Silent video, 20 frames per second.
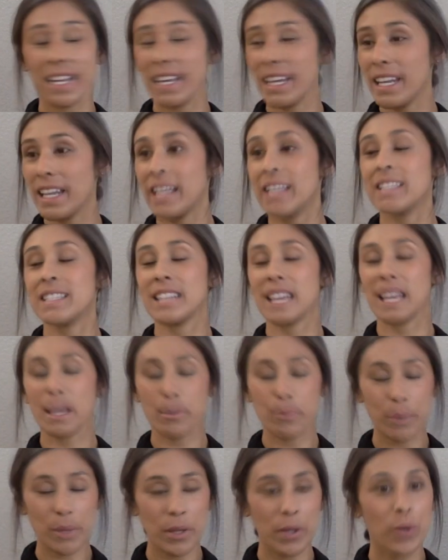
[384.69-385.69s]
It is a
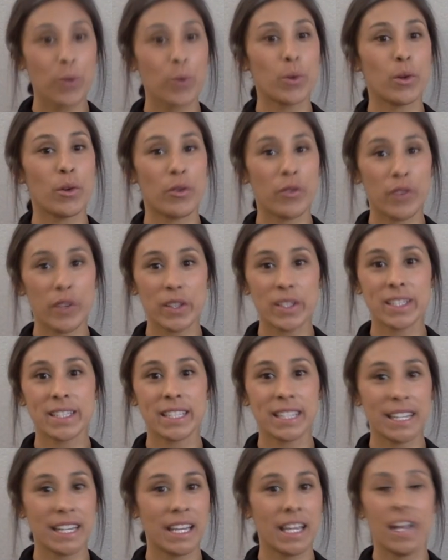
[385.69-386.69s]
beautiful
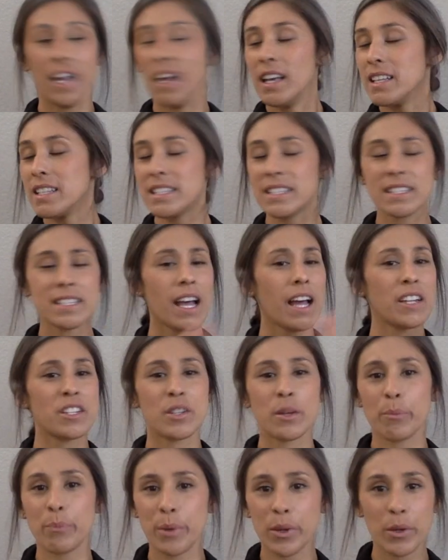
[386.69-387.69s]
city,
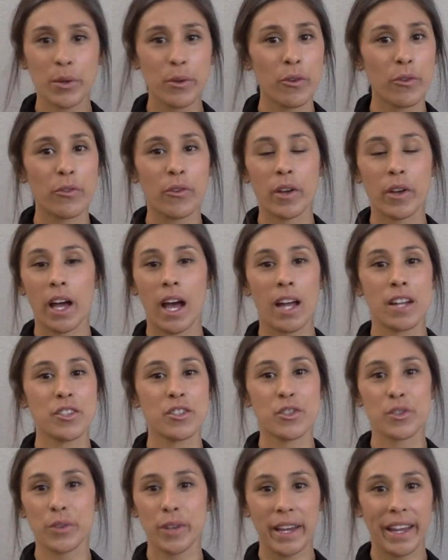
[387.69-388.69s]
such a beautiful
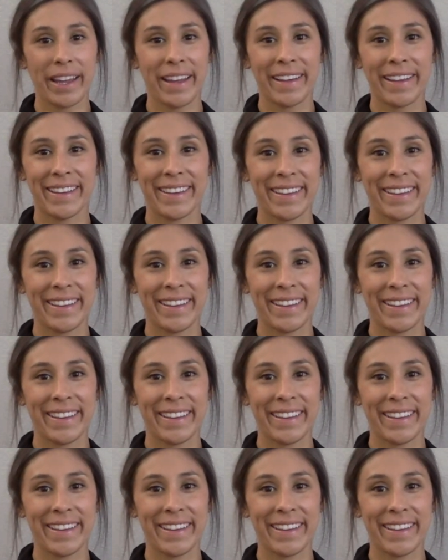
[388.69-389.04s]
country.